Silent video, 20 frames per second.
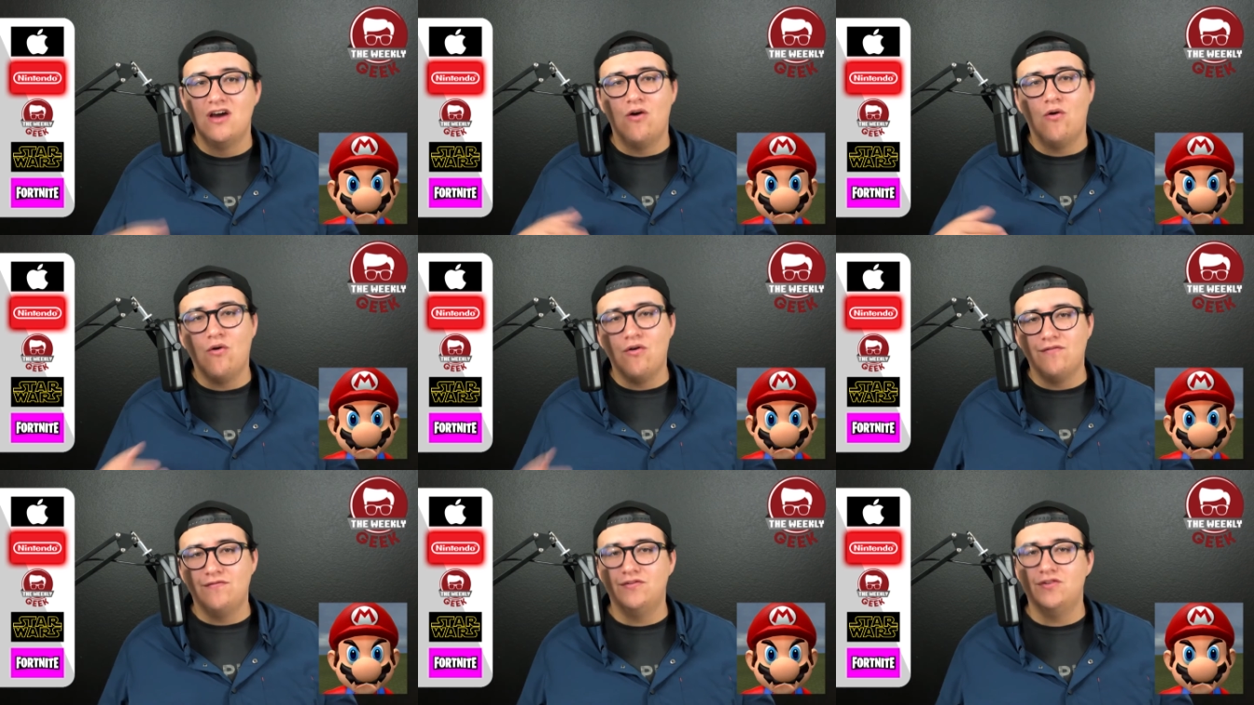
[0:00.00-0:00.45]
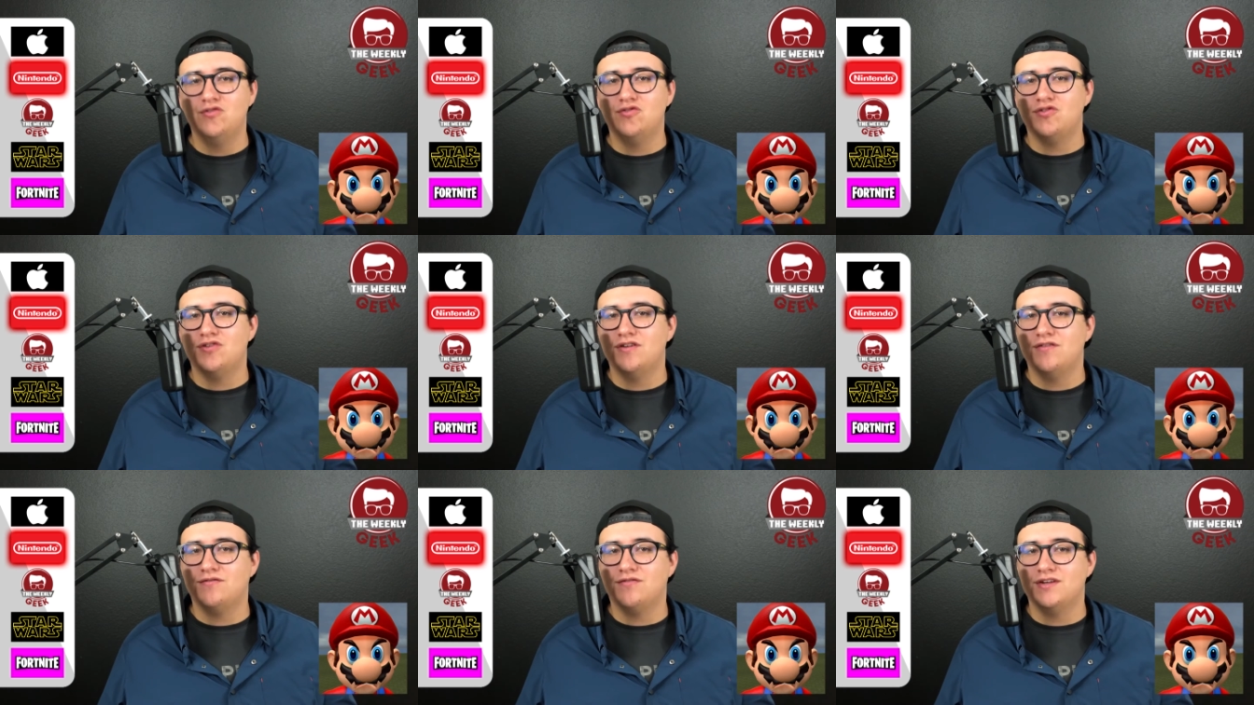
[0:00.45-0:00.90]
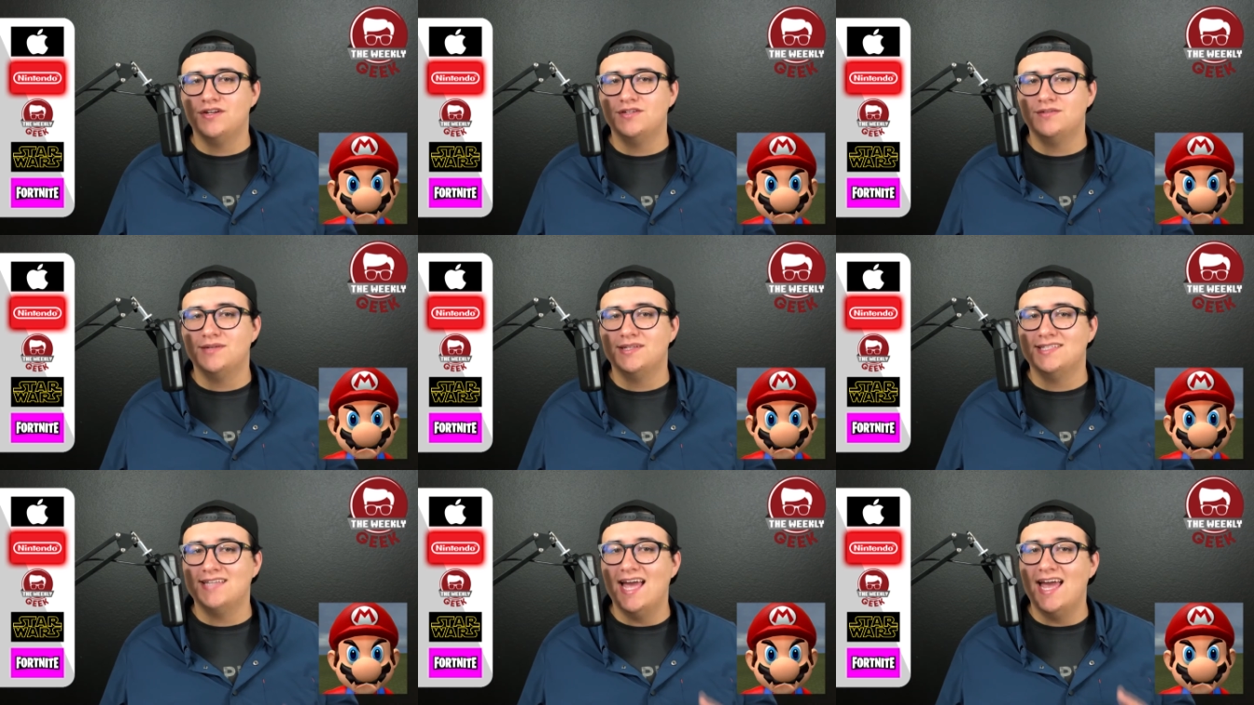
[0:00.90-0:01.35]
or future
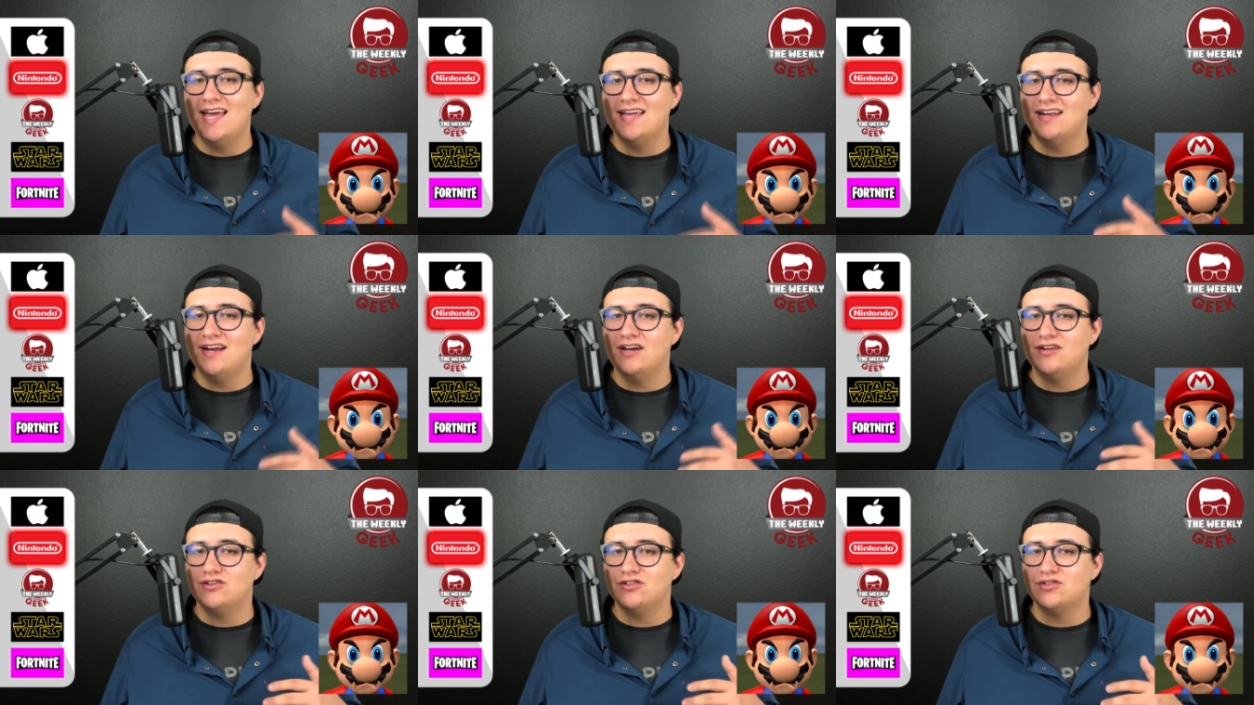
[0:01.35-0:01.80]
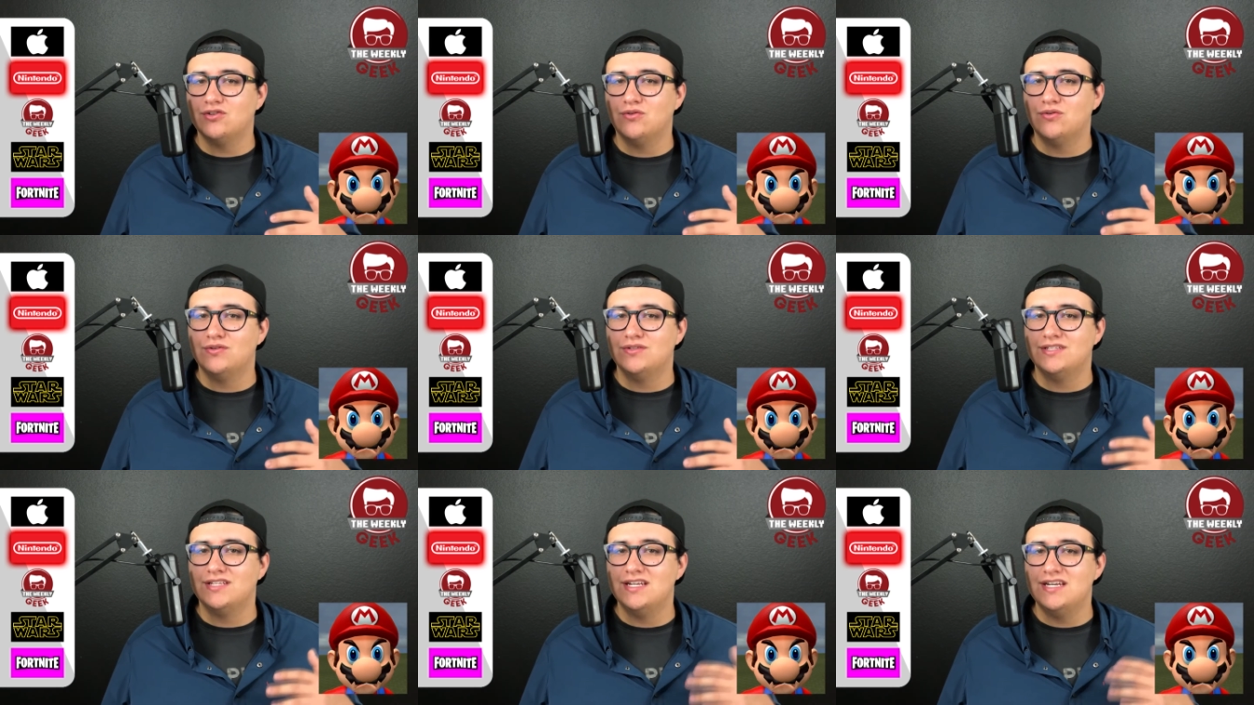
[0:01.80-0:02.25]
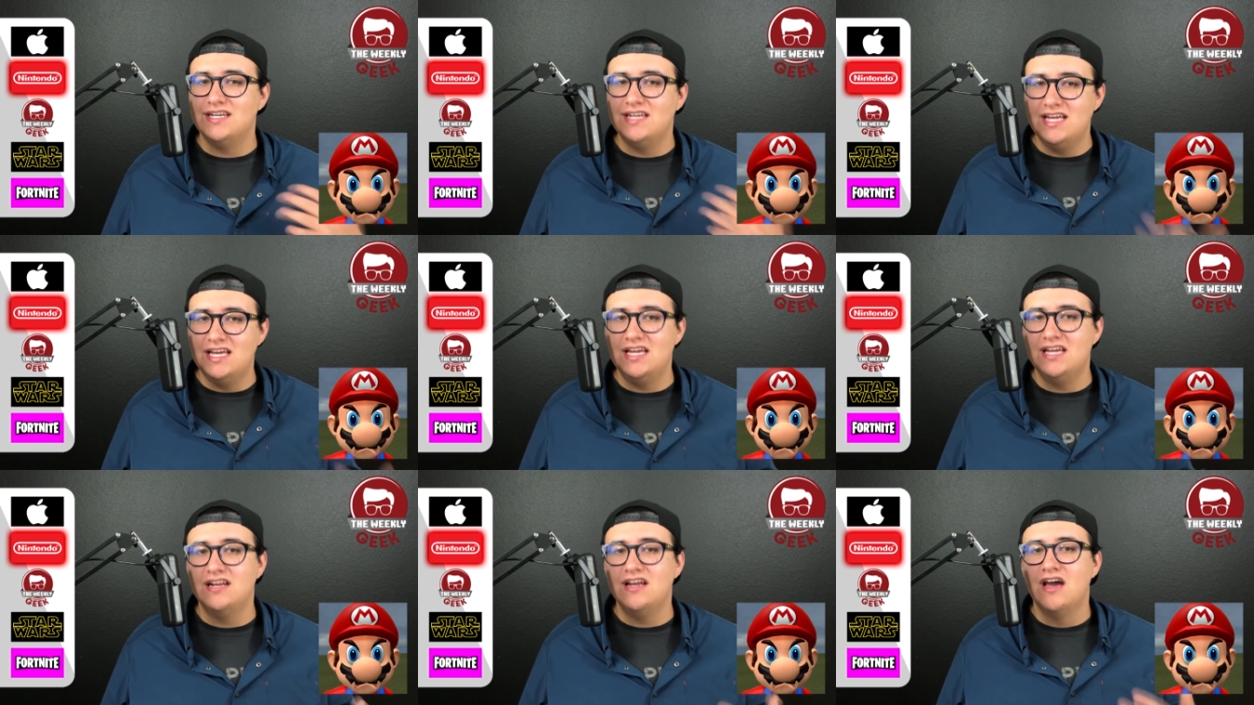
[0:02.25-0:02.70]
infringements and underscores the
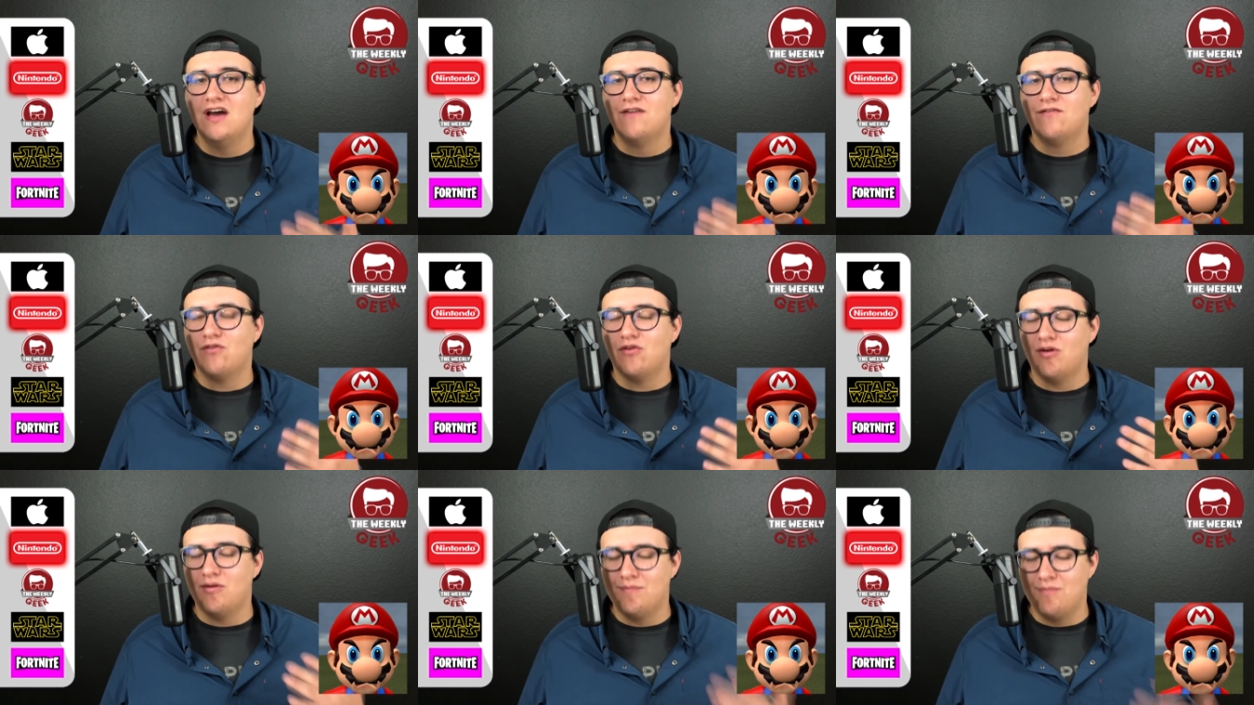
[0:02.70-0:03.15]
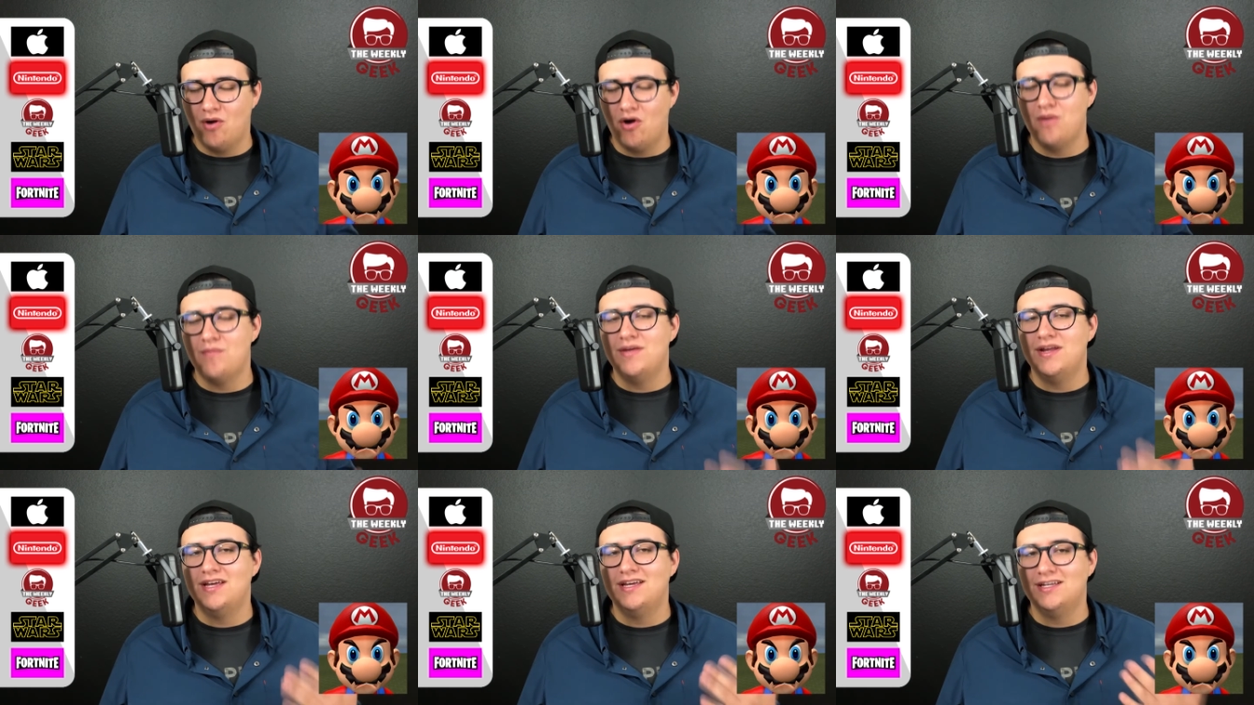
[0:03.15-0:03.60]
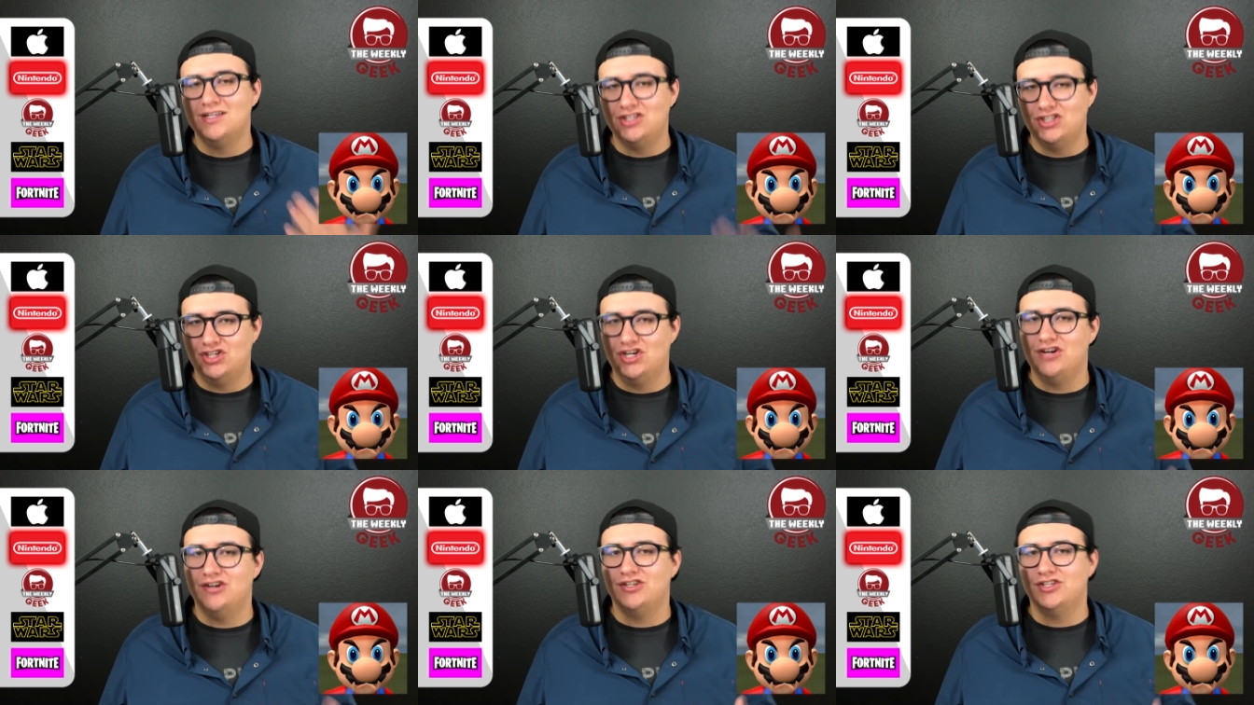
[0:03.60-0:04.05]
need for a permanent
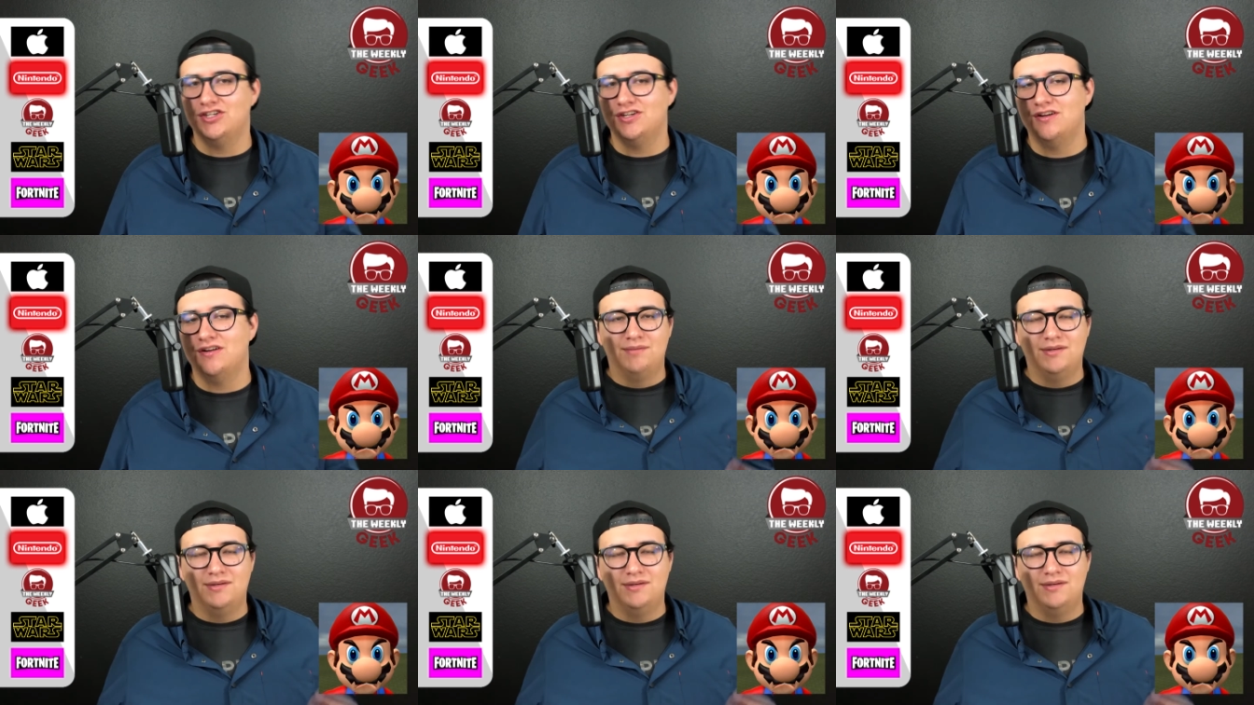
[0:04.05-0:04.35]
injunction.